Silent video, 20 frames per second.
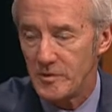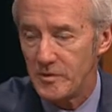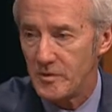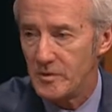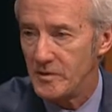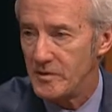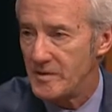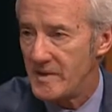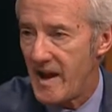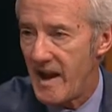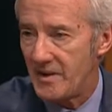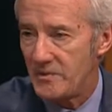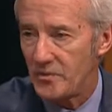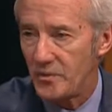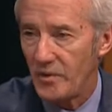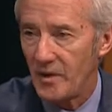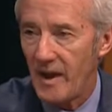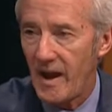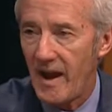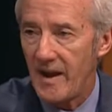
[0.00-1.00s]
who use
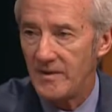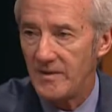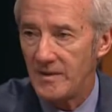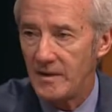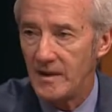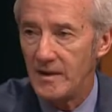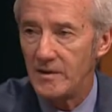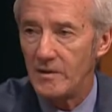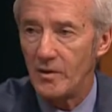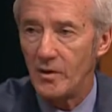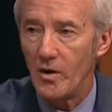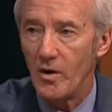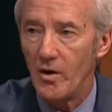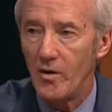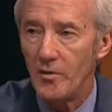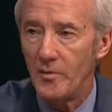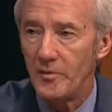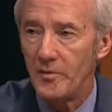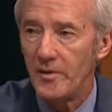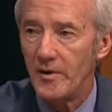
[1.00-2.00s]
natural gas to heat their
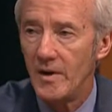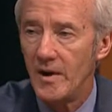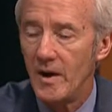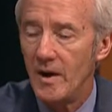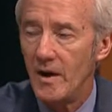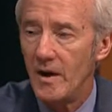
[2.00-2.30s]
homes.